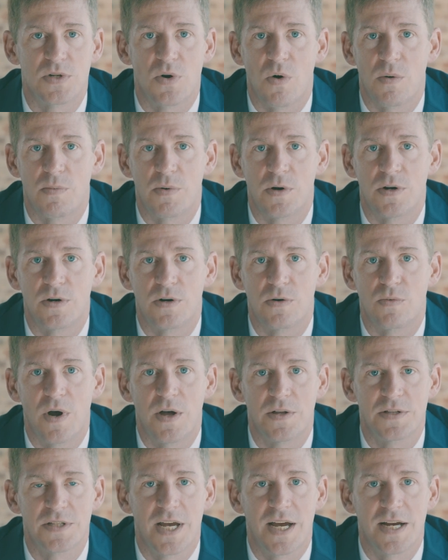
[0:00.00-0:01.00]
corporate or
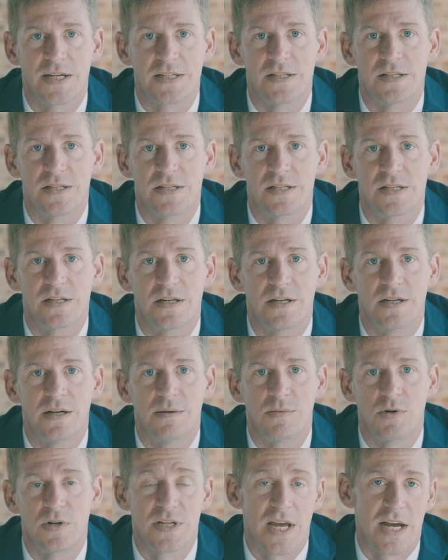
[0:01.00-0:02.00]
wealth taxes
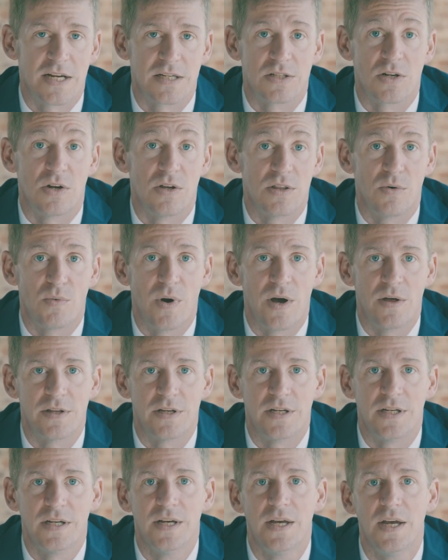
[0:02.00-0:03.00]
or taxes on the wealthy.